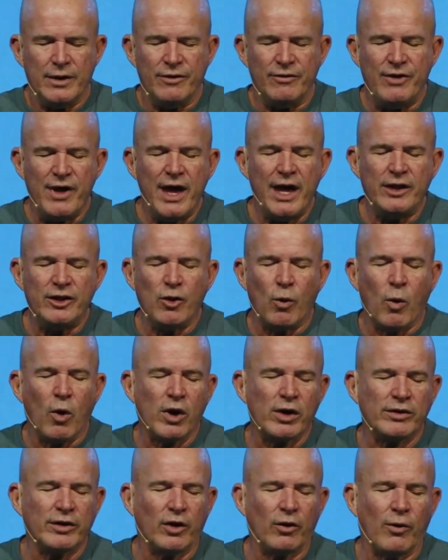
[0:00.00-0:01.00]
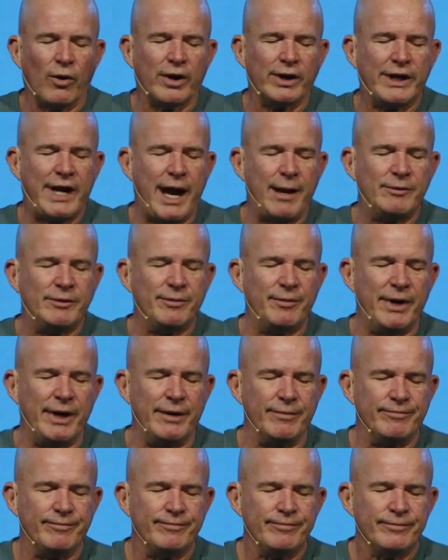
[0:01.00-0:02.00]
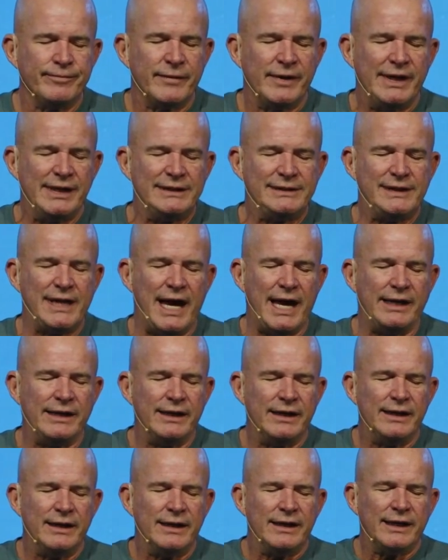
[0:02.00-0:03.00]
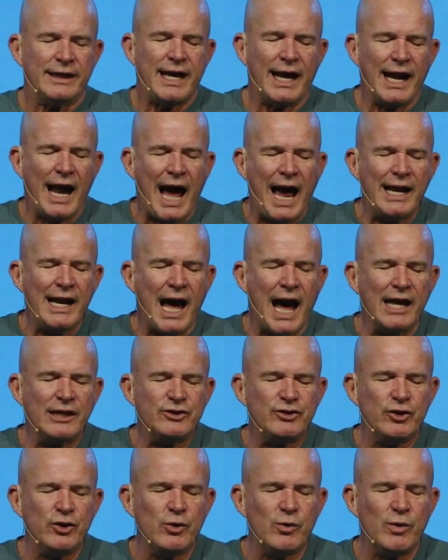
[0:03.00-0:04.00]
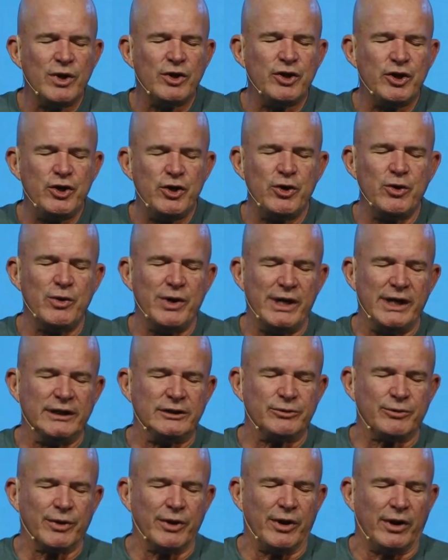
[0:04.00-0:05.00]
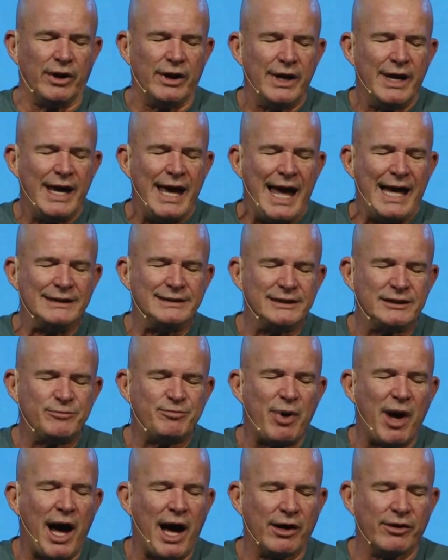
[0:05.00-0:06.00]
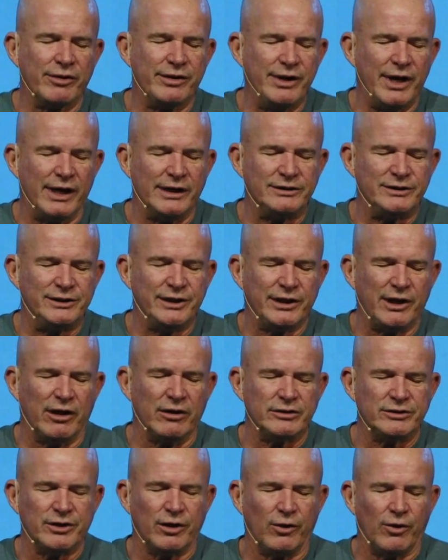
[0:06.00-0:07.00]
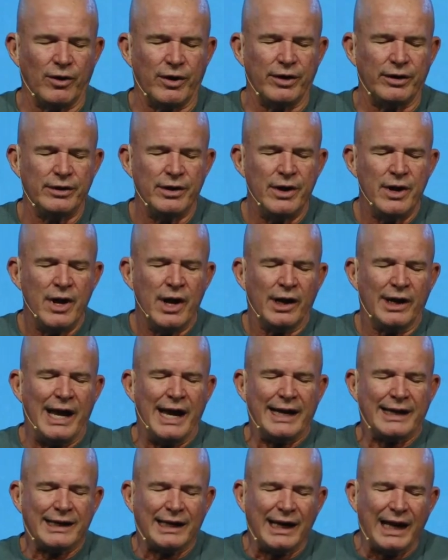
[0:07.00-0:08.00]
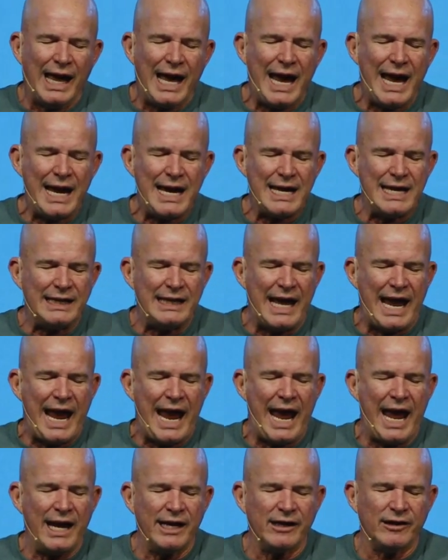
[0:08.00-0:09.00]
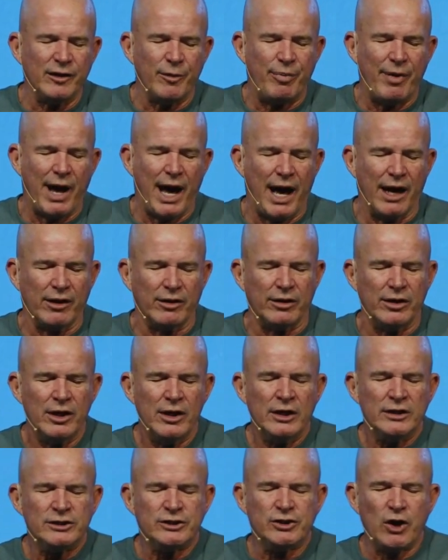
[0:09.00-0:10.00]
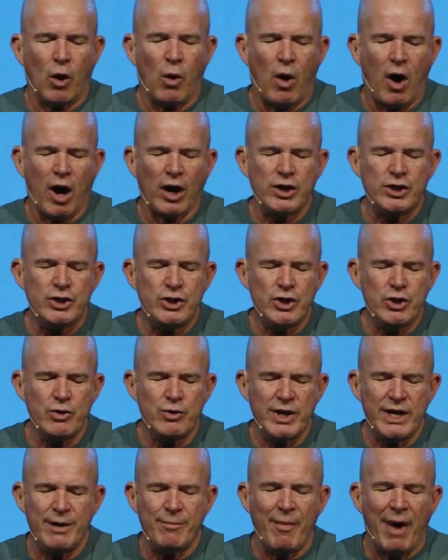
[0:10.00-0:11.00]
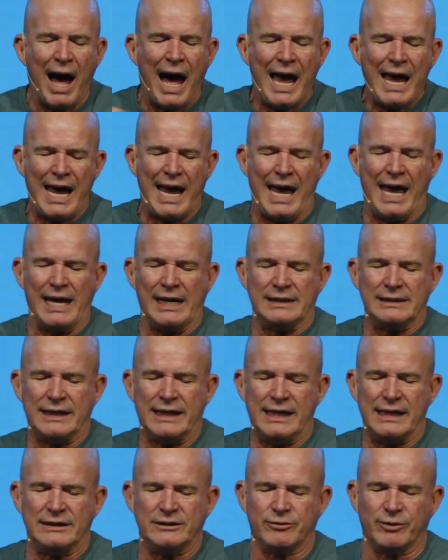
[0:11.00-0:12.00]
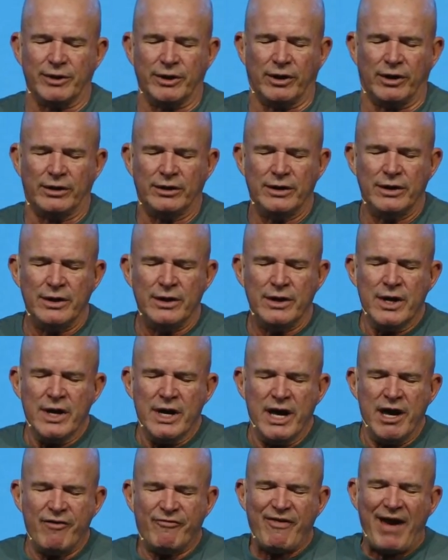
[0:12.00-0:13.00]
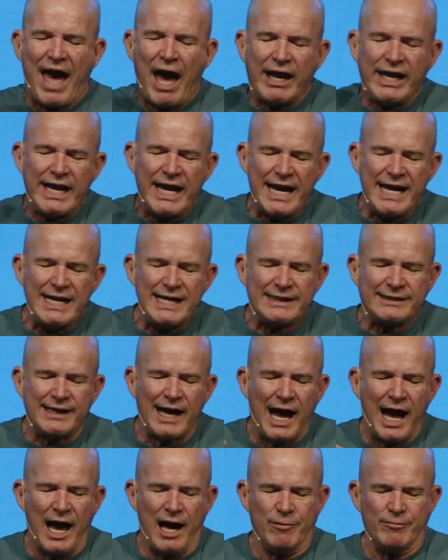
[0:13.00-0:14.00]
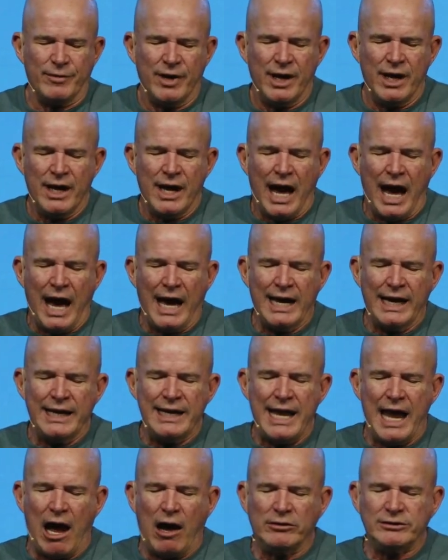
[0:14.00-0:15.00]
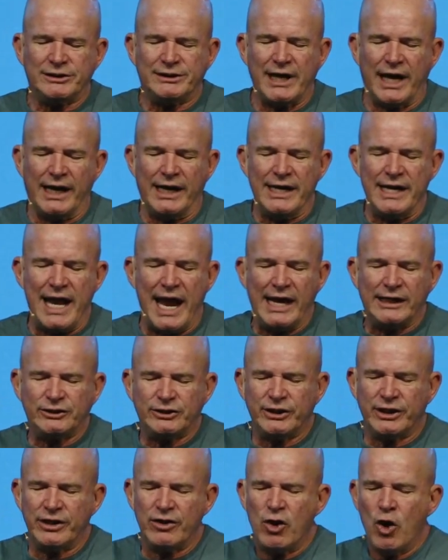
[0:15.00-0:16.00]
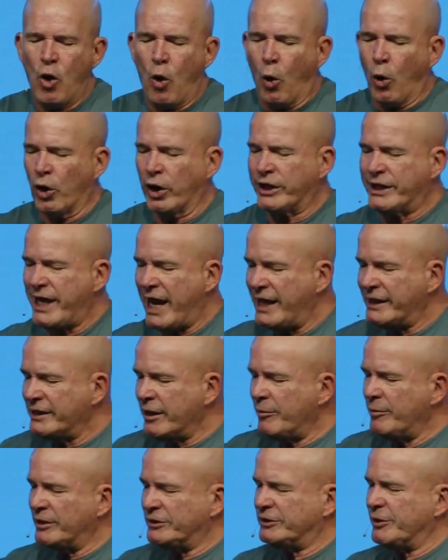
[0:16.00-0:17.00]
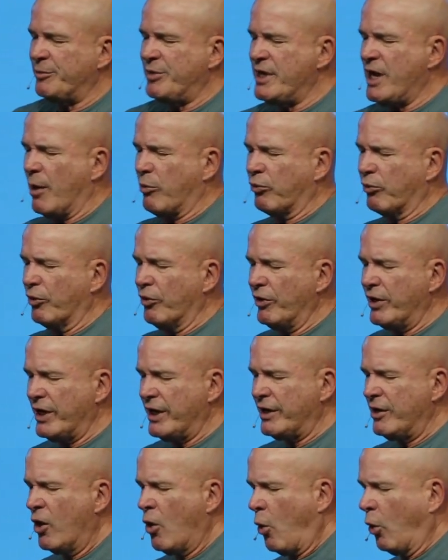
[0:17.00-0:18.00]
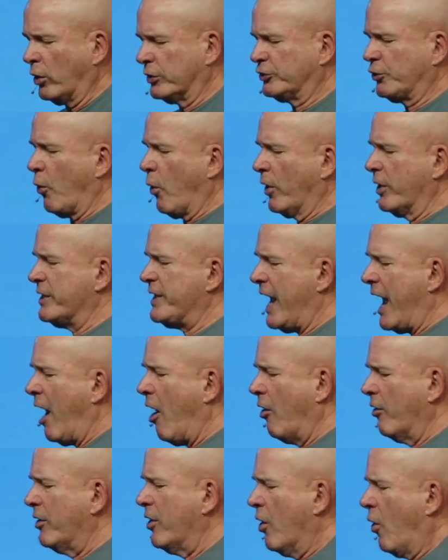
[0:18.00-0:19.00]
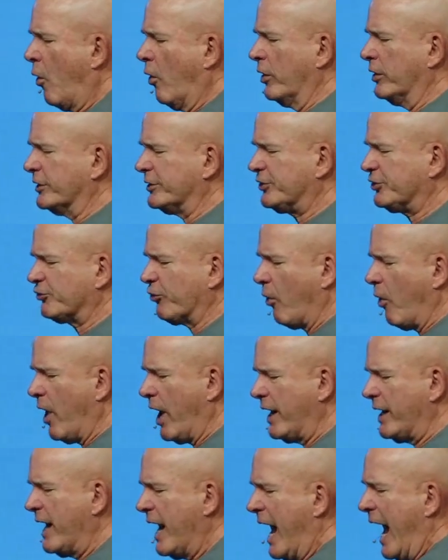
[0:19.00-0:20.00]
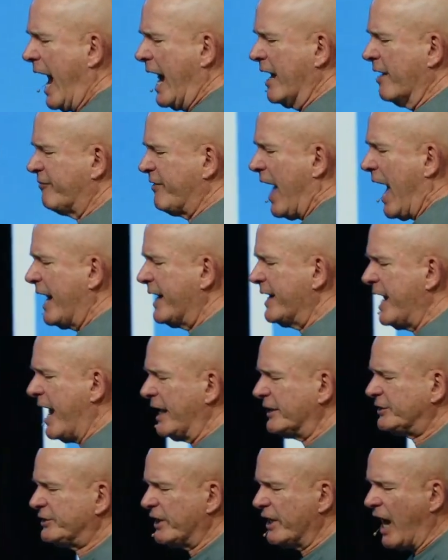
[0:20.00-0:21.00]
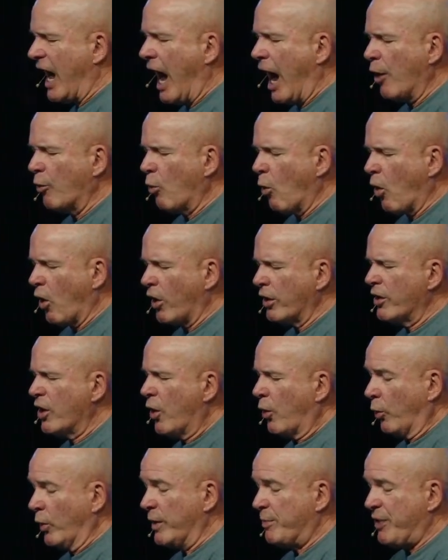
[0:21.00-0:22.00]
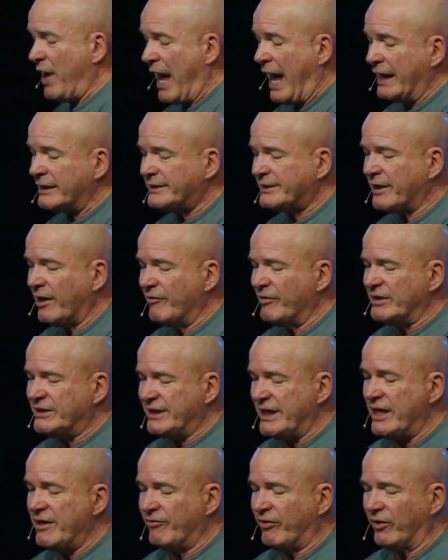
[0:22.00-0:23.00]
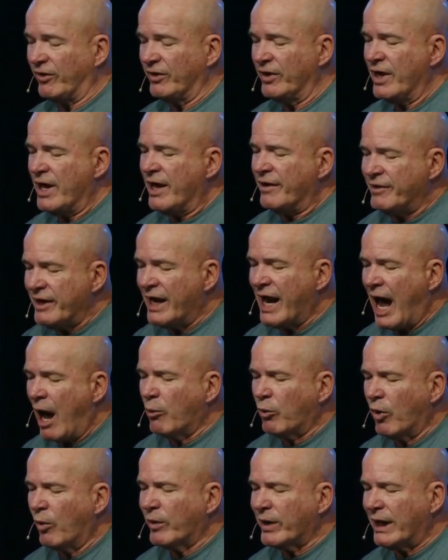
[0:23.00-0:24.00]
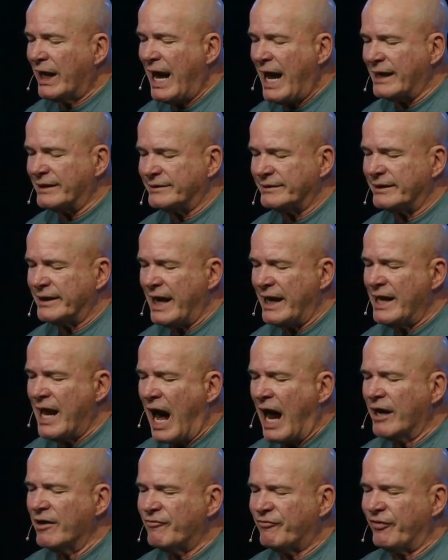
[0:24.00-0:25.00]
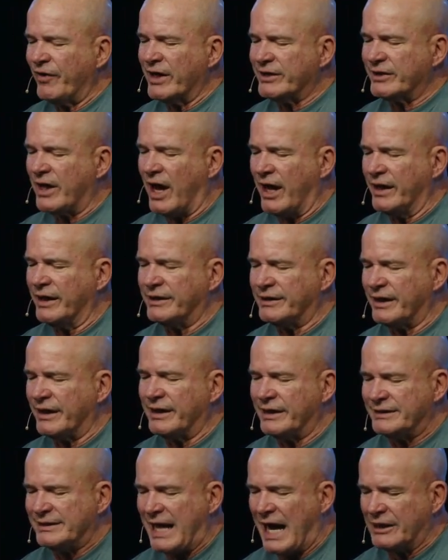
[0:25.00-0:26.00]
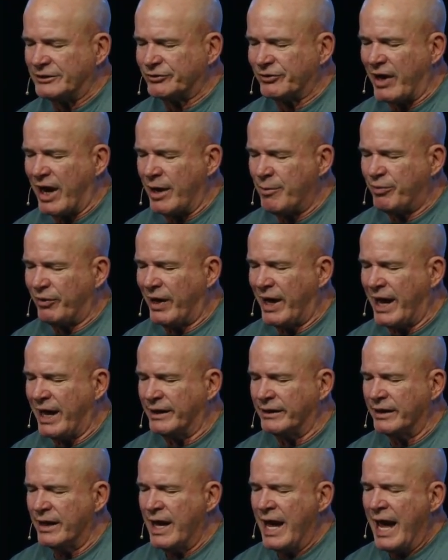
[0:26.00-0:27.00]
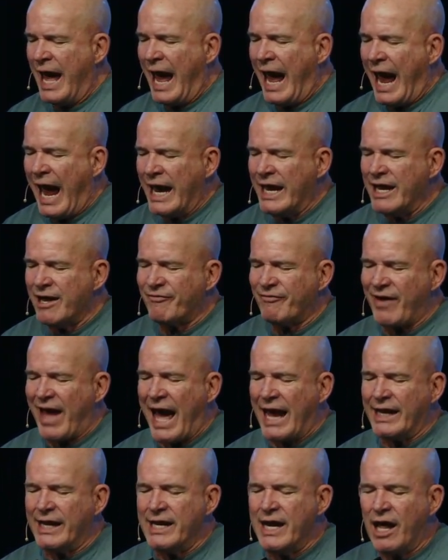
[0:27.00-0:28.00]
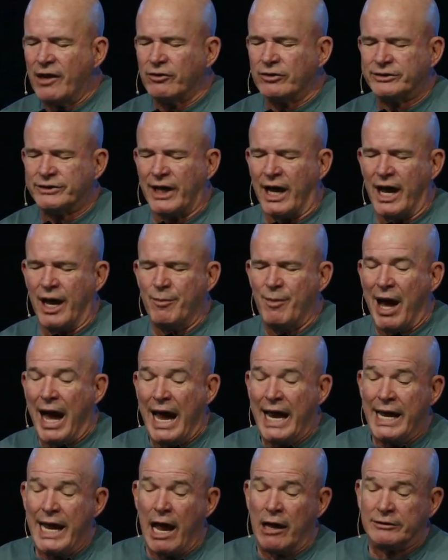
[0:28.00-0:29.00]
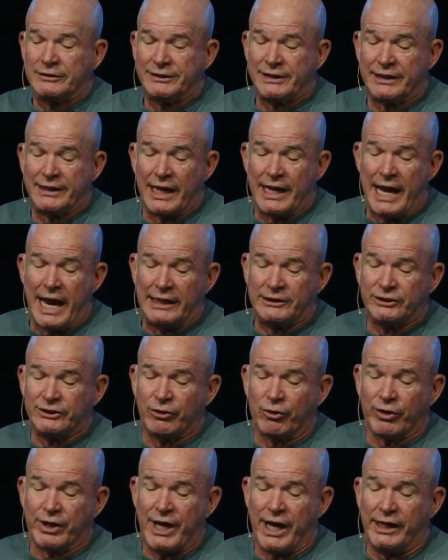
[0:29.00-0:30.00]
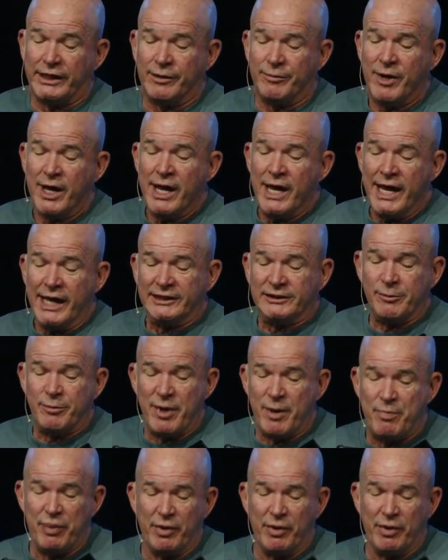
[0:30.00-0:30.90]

Then the word of the Lord came to me. He said, can I not do with you, Israel, as this potter does, declares the Lord? Like clay in the hand of the potter, so are you in my hand, Israel. If at any time I announce that a nation or a kingdom is to be uprooted or torn down or destroyed, and if that nation, I warn, repents of its evil, then I will relent and not inflict on it the disaster I'd planned. And if at another time I announce that the nation or kingdom is to be